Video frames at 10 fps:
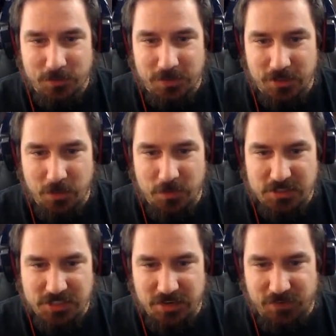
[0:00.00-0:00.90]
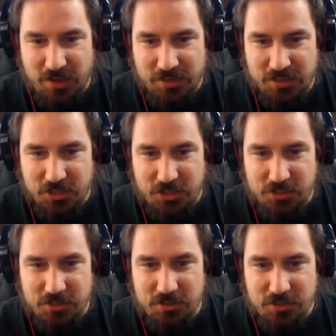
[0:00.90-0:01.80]
Let me see if I can
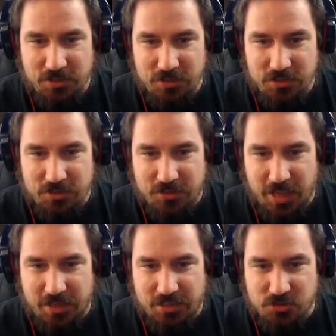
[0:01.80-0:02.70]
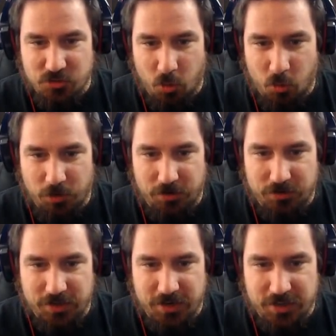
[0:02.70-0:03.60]
take control here
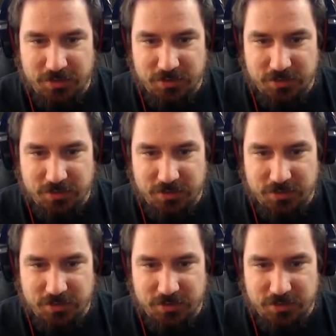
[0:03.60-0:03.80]
and get in.